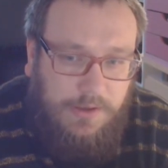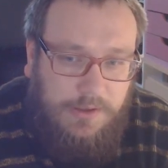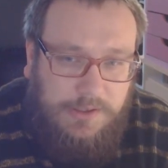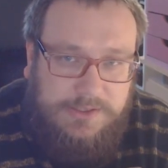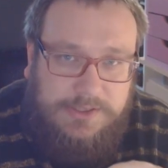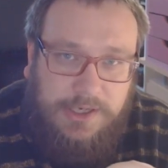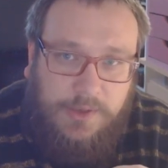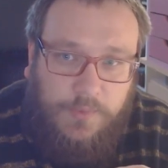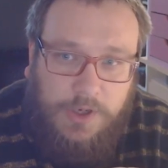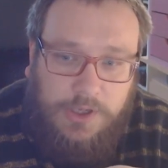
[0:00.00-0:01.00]
thing
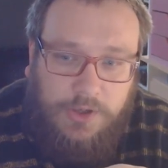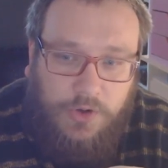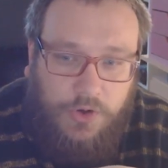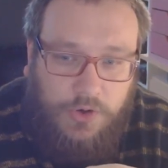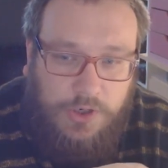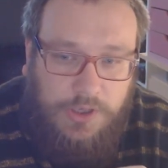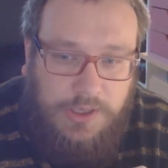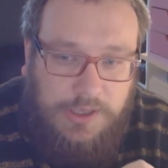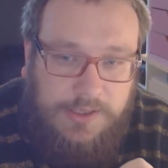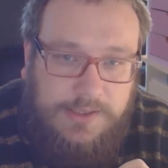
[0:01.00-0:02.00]
I'm working on
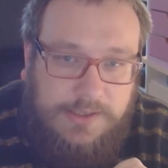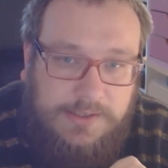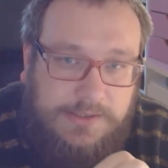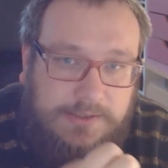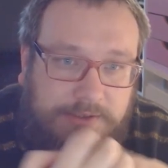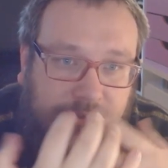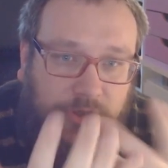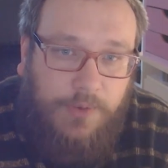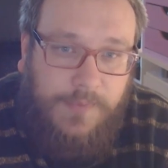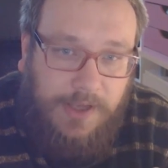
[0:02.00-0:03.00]
is
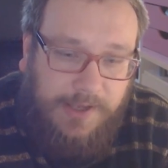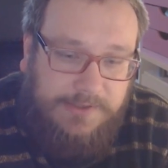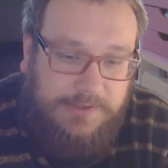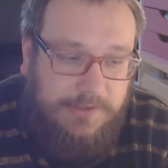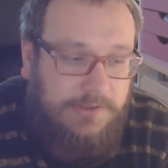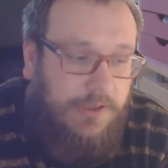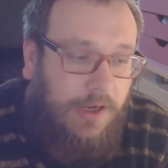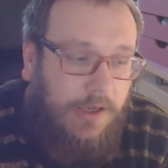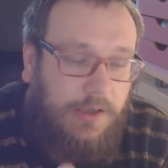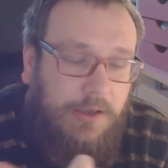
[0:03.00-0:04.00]
complicated.
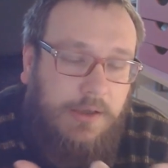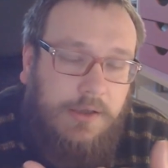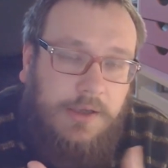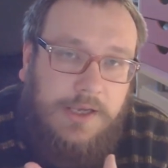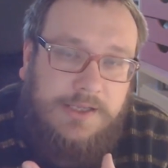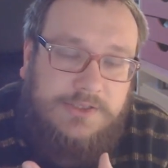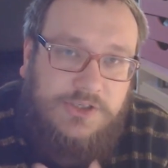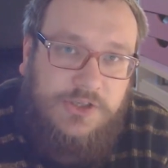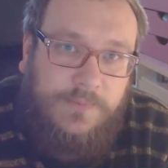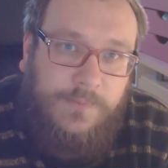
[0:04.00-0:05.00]
Like, it's
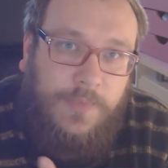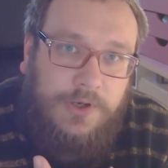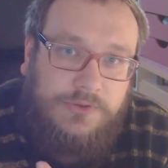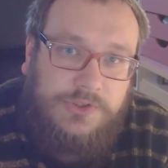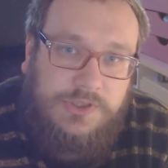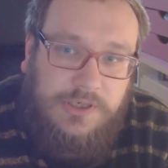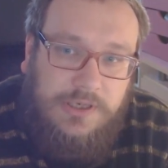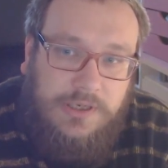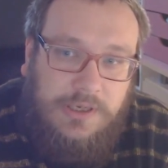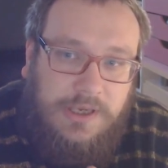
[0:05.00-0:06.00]
the most
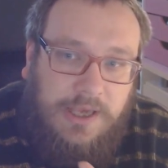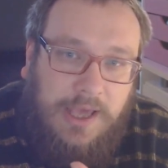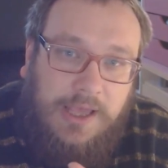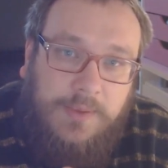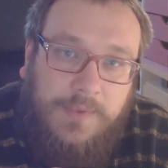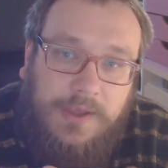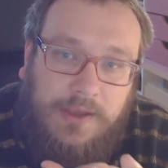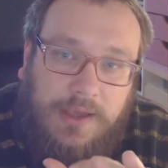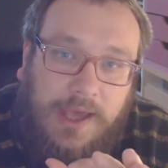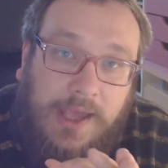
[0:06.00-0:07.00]
gamey
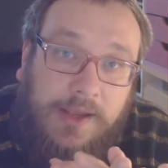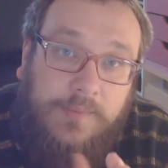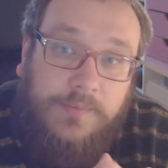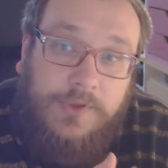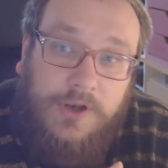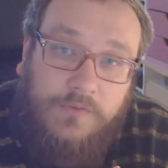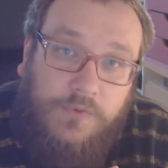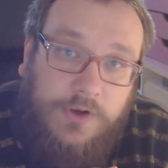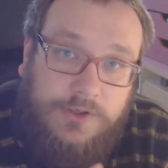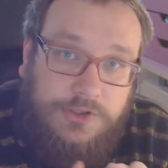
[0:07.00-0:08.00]
game that I've
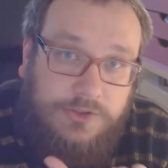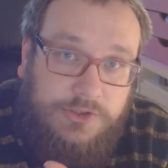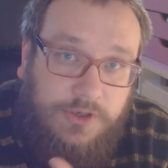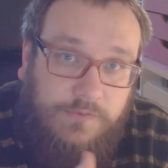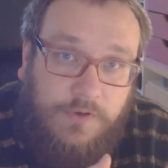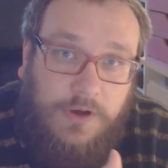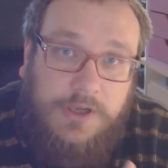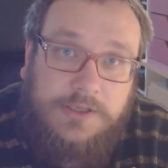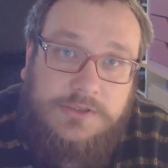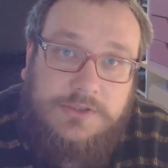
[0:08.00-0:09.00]
worked on so far.
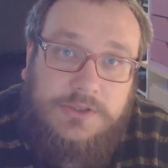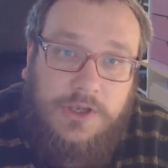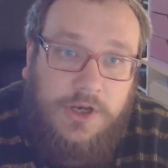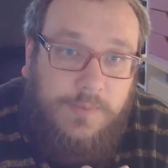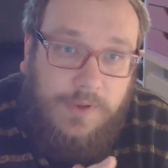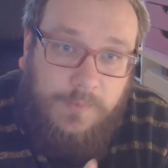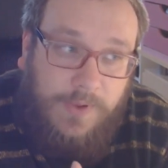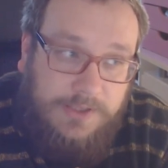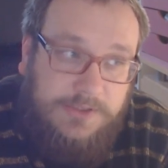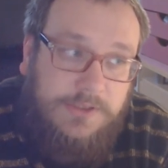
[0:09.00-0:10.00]
It's going to be
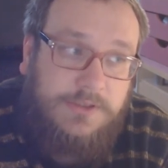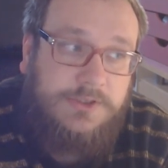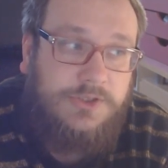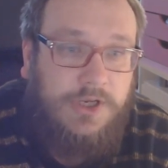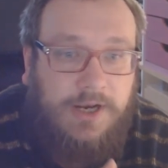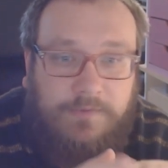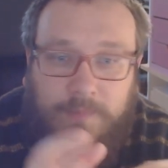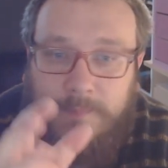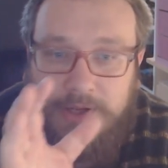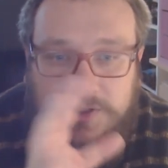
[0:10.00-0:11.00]
puzzles, it's going to have a
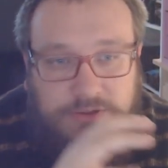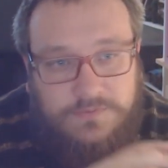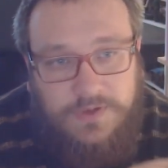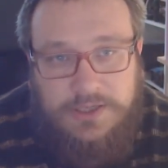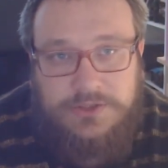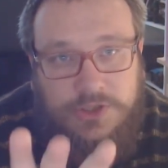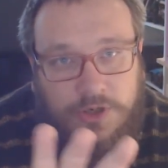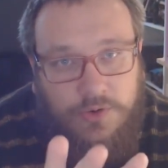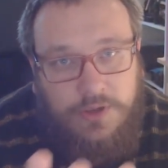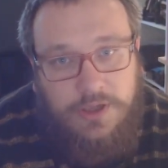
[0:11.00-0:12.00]
bunch of
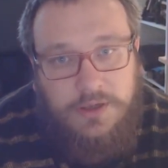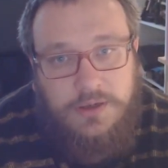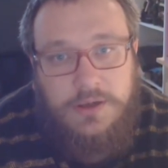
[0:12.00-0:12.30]
interlocking,